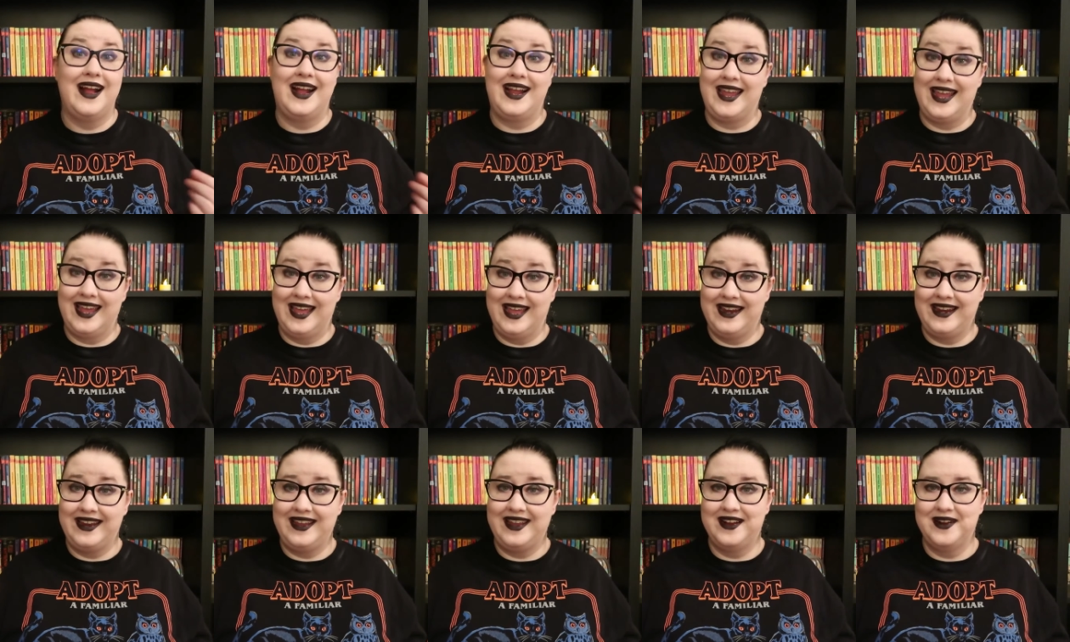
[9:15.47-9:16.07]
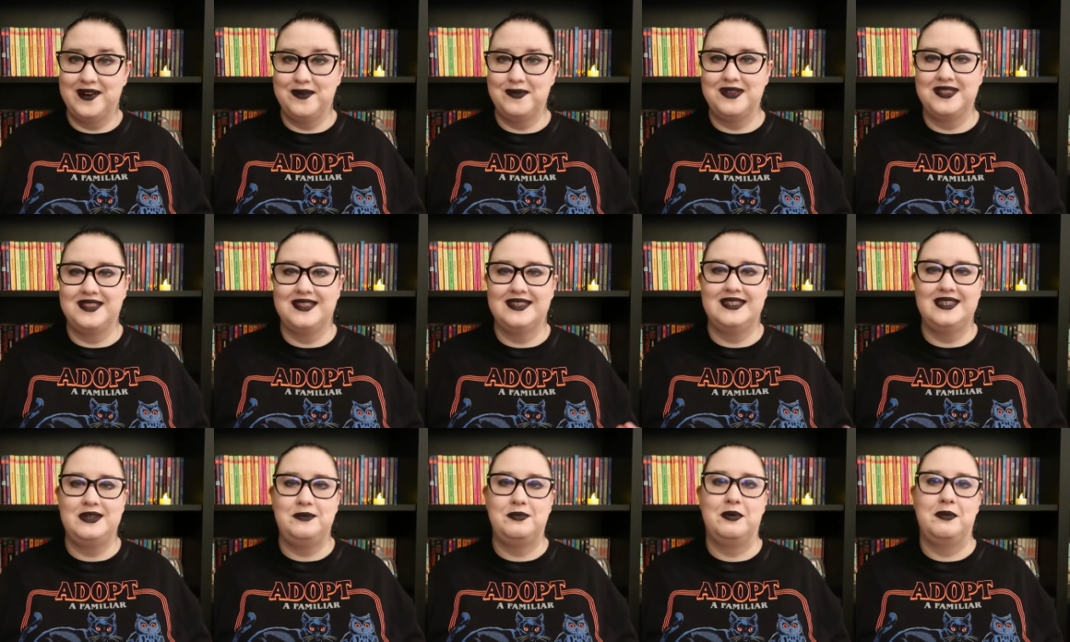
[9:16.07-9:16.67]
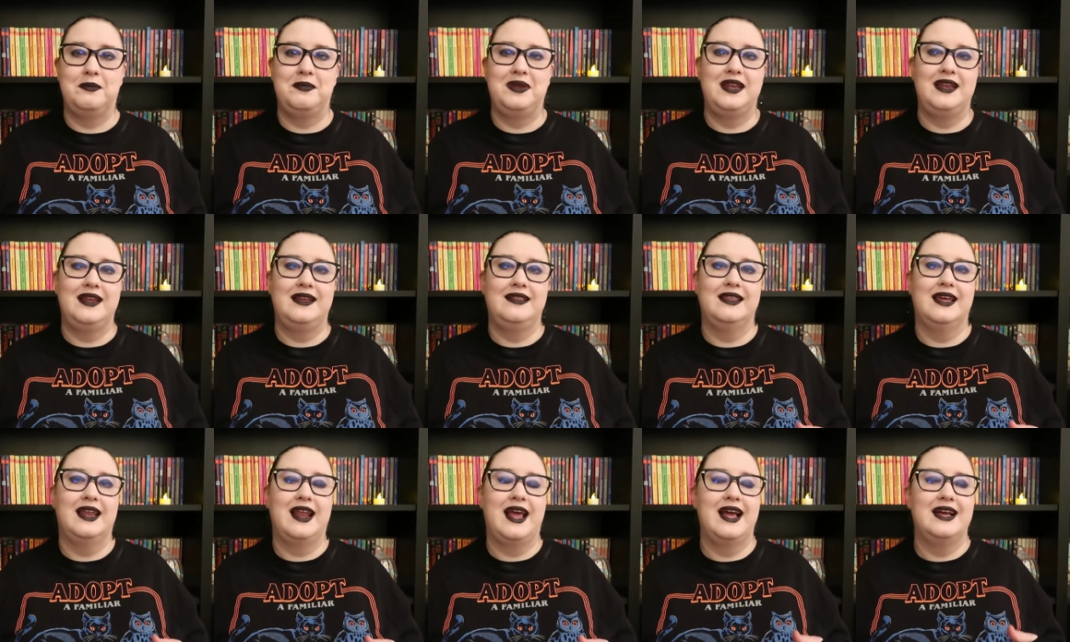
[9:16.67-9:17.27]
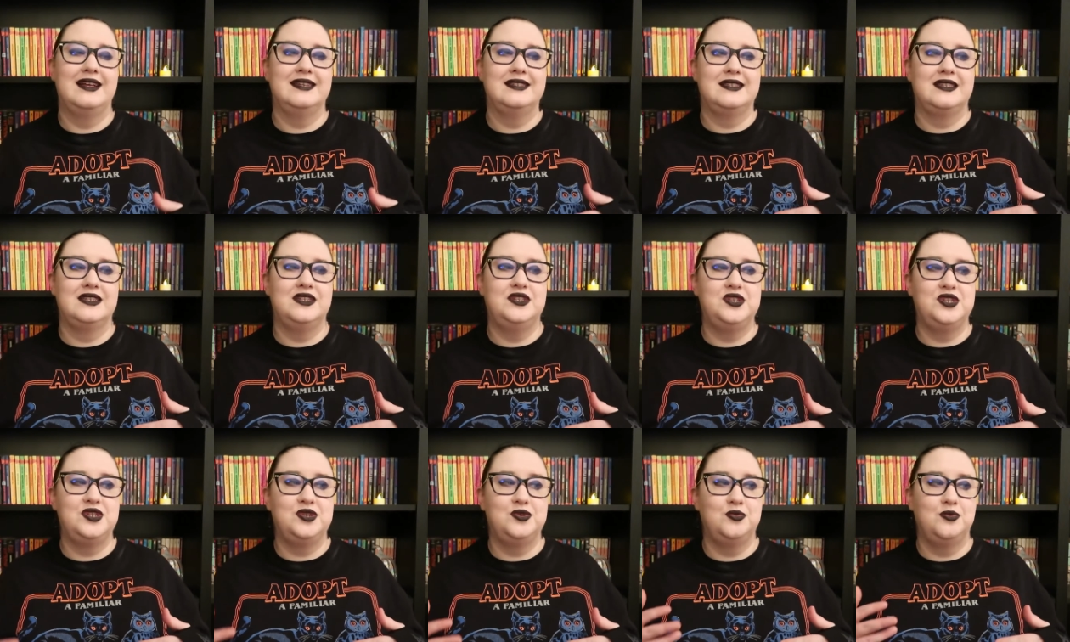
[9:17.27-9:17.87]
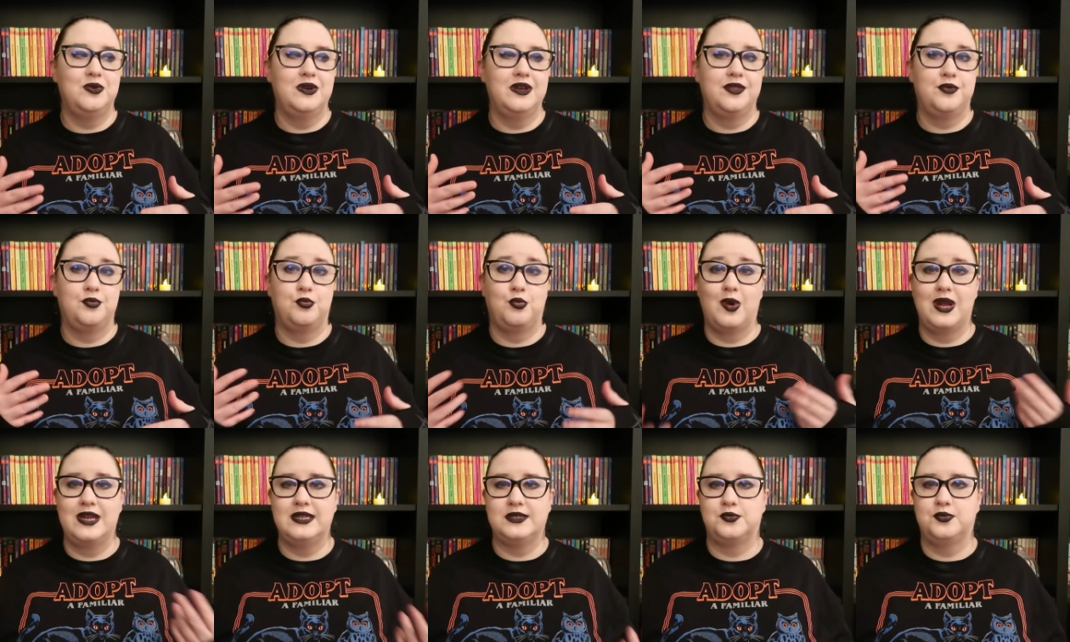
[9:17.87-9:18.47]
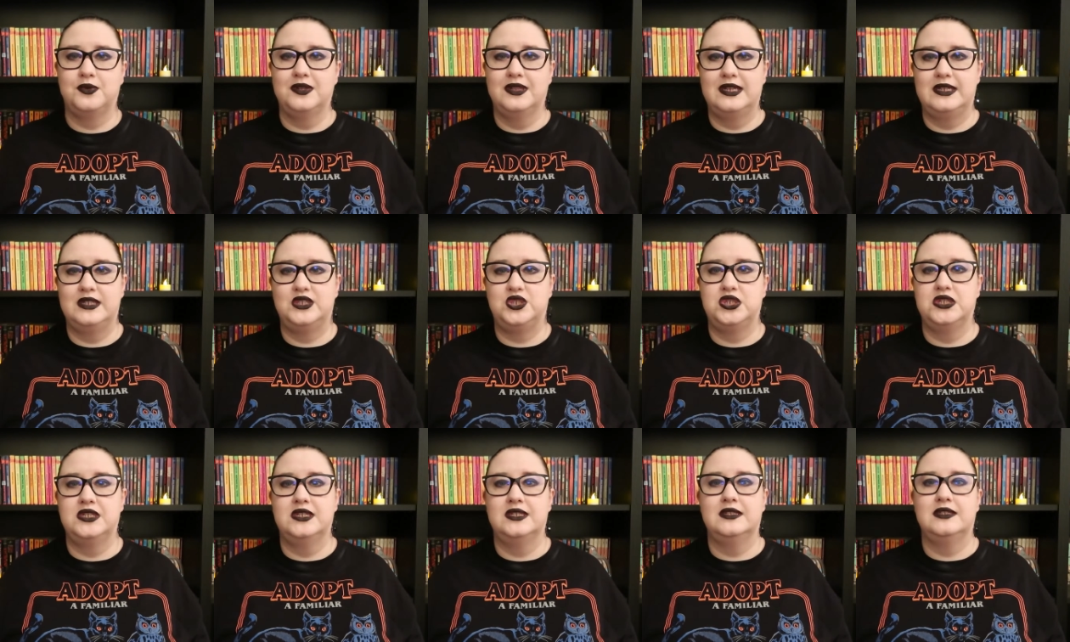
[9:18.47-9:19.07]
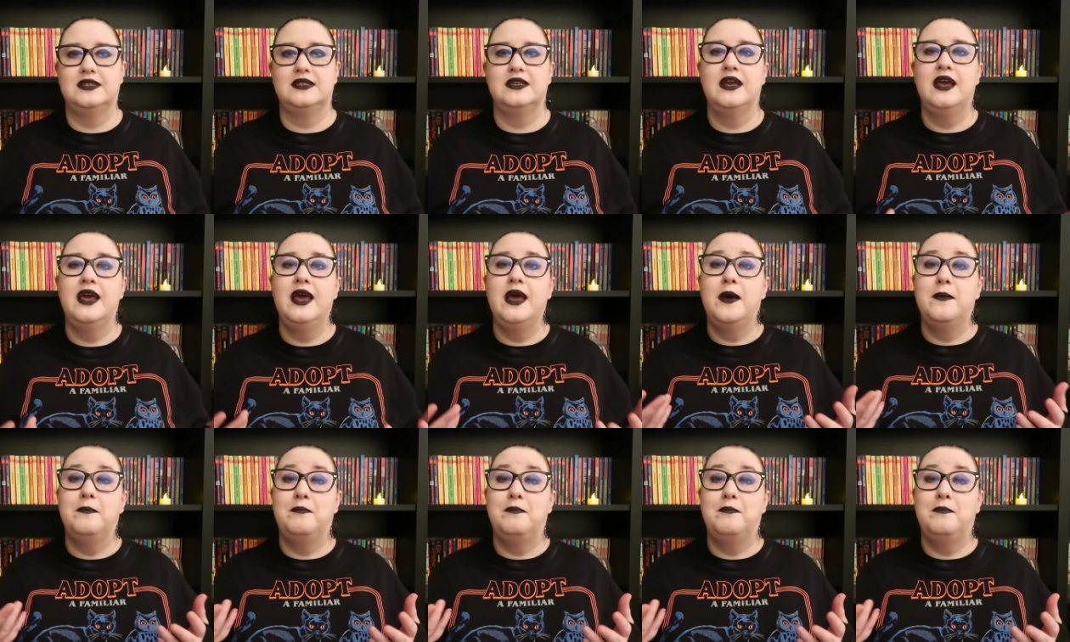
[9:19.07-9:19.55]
Again, here with the deeper meaning that has to do with race relations,